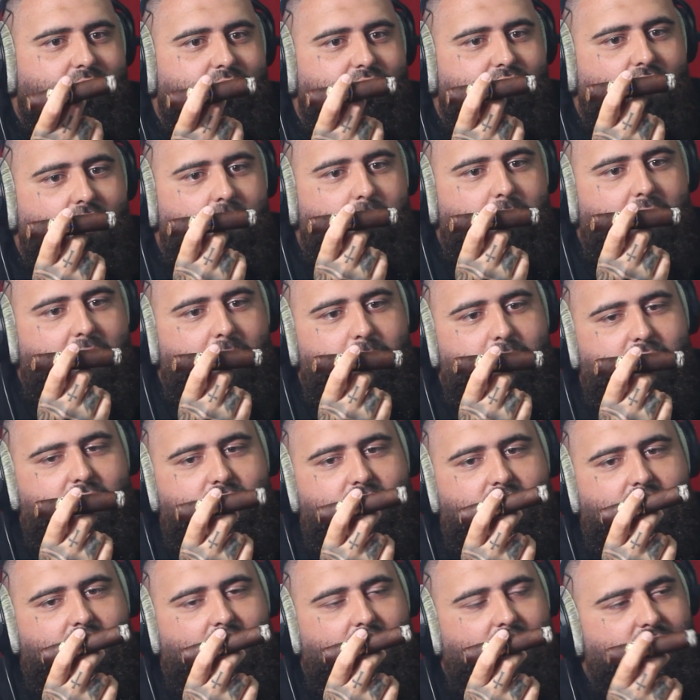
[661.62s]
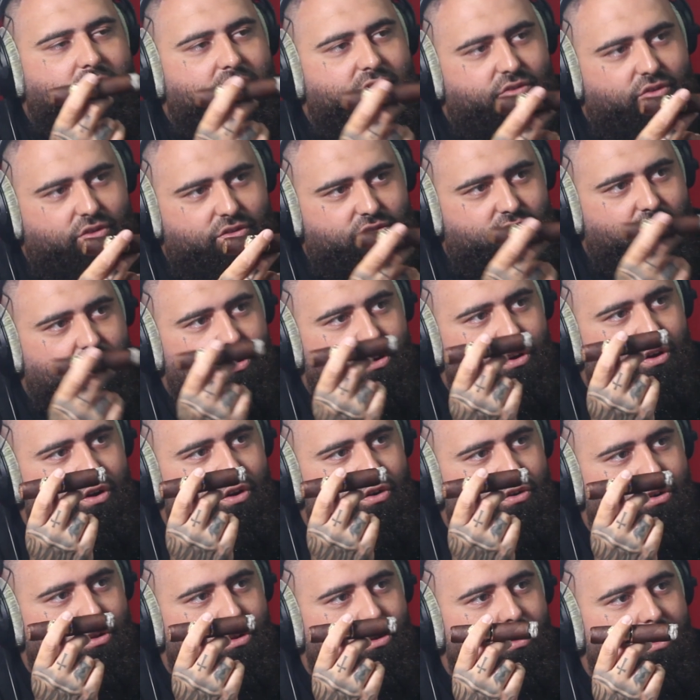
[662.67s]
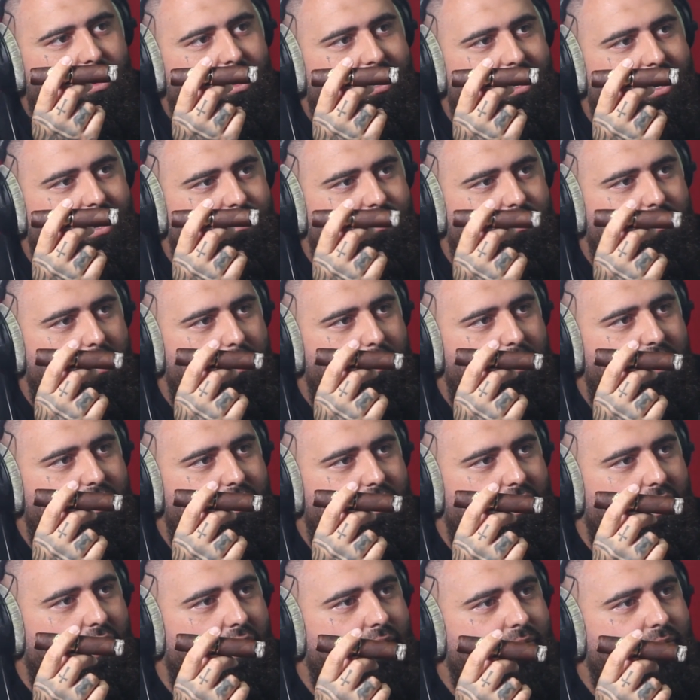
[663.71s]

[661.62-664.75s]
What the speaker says: from America. They've got a new lawyer now from America.